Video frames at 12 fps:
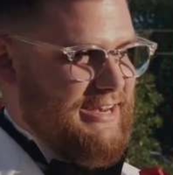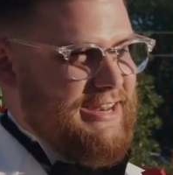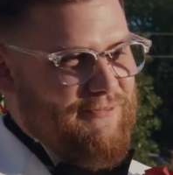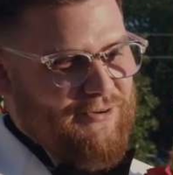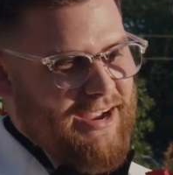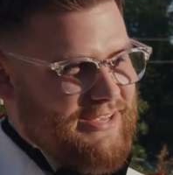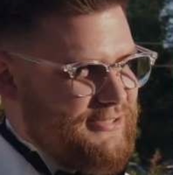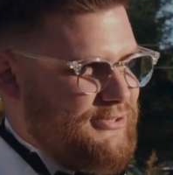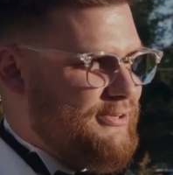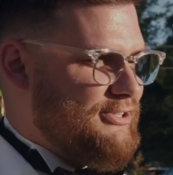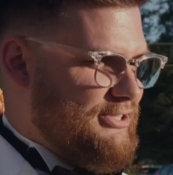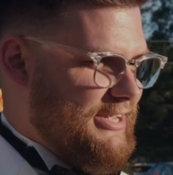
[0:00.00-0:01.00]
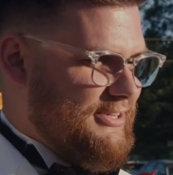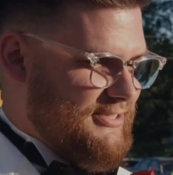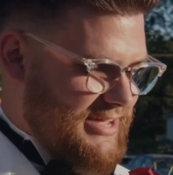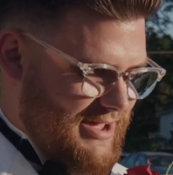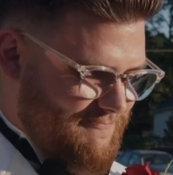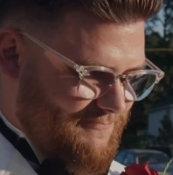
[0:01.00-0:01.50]
I'd never ask you to change
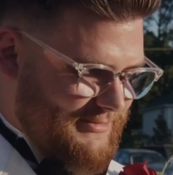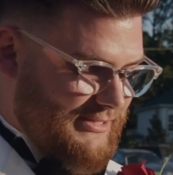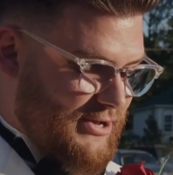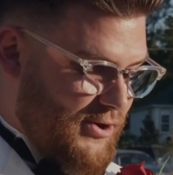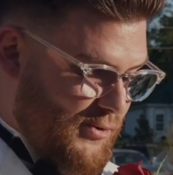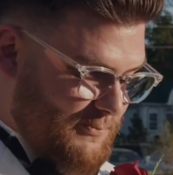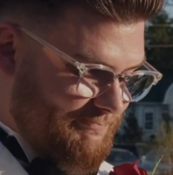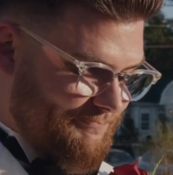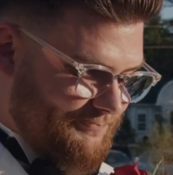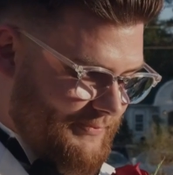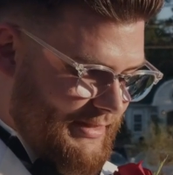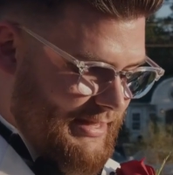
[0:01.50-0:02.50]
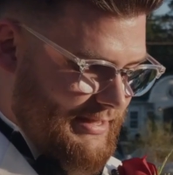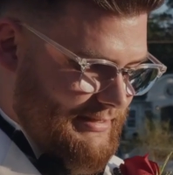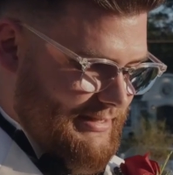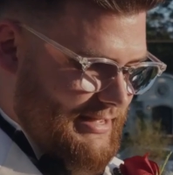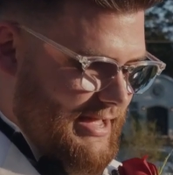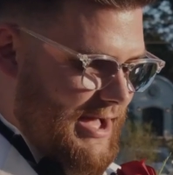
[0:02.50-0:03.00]
that. So,
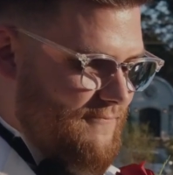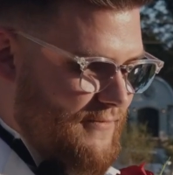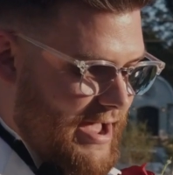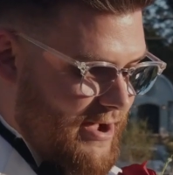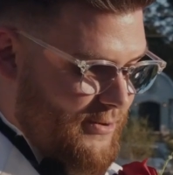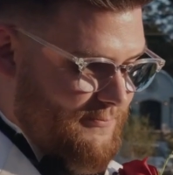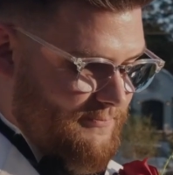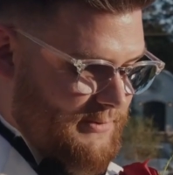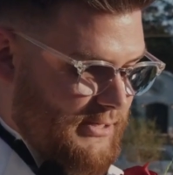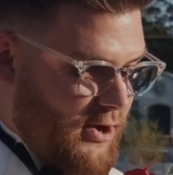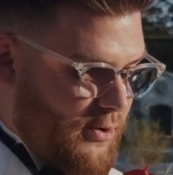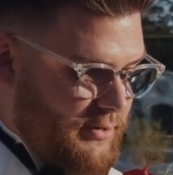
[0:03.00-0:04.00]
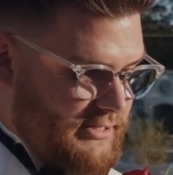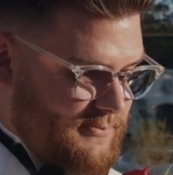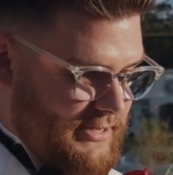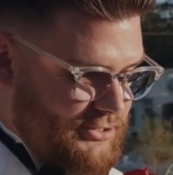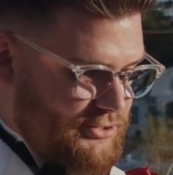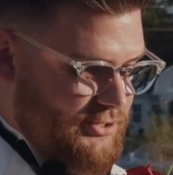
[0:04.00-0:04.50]
I vow to always
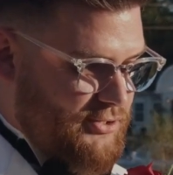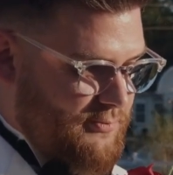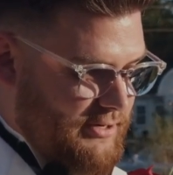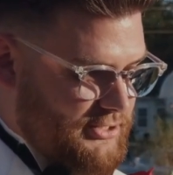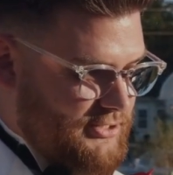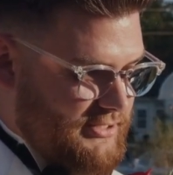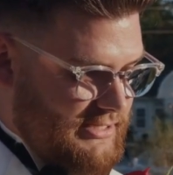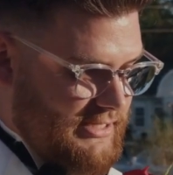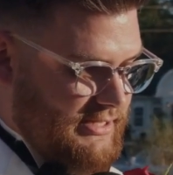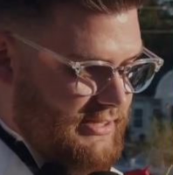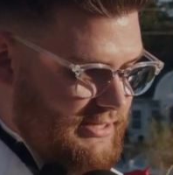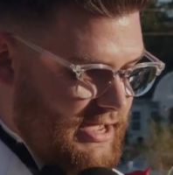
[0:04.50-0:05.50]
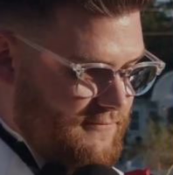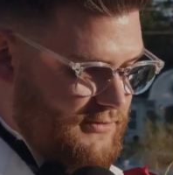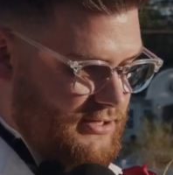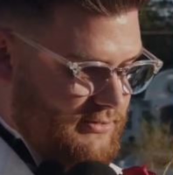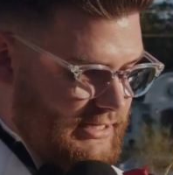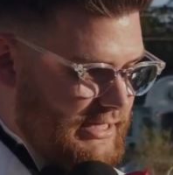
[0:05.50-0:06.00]
make sure you brush your teeth after
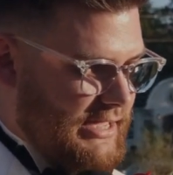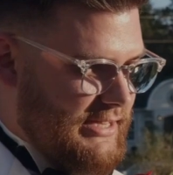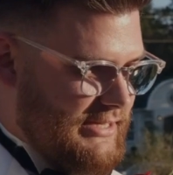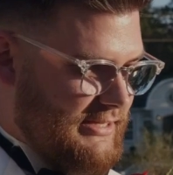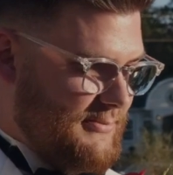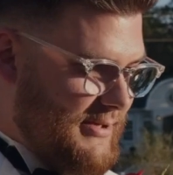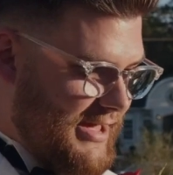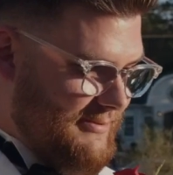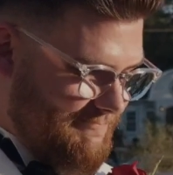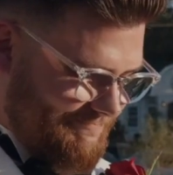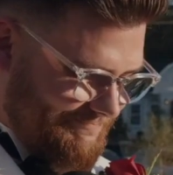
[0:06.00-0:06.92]
you eat candy in the bed.